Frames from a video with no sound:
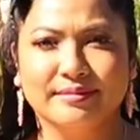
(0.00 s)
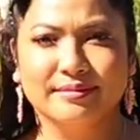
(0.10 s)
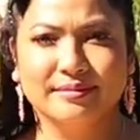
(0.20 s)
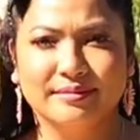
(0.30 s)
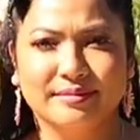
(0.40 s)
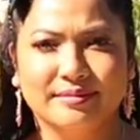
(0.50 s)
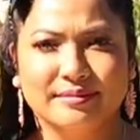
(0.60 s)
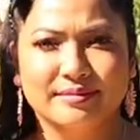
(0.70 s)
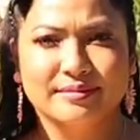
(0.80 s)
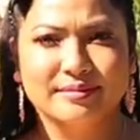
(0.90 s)

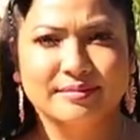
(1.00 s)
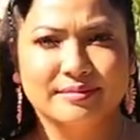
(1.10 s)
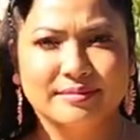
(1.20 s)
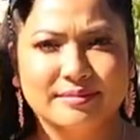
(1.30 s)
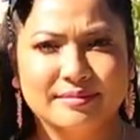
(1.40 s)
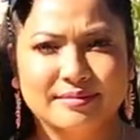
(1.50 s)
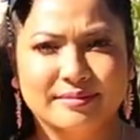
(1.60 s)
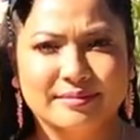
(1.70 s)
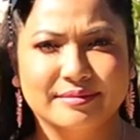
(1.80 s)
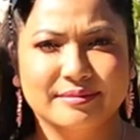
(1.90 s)

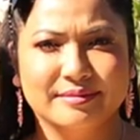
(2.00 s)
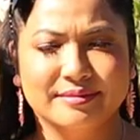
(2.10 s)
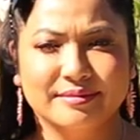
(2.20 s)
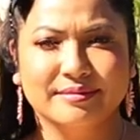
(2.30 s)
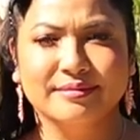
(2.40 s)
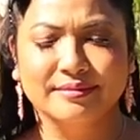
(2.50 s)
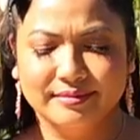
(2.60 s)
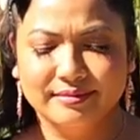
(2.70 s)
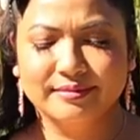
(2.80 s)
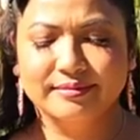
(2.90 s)

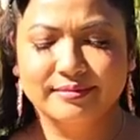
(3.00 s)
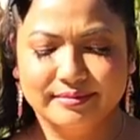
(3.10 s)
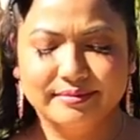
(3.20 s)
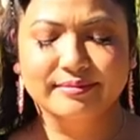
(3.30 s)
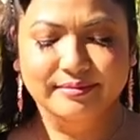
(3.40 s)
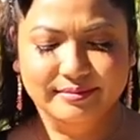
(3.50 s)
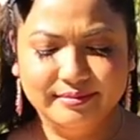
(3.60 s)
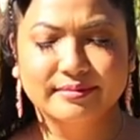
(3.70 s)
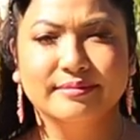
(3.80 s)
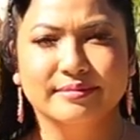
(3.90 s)

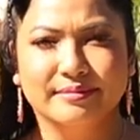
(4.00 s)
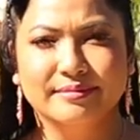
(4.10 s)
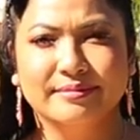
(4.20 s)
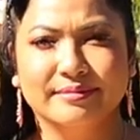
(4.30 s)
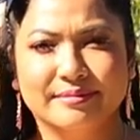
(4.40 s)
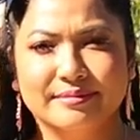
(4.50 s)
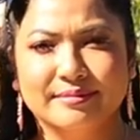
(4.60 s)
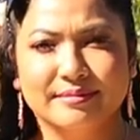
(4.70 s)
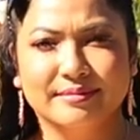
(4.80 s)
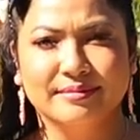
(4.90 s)

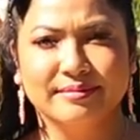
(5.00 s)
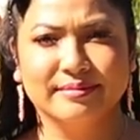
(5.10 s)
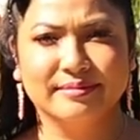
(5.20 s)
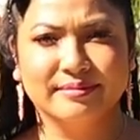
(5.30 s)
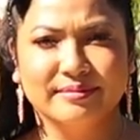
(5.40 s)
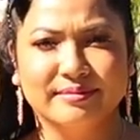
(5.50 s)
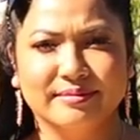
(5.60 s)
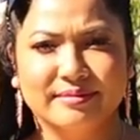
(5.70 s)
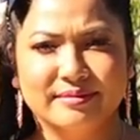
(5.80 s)
(silent)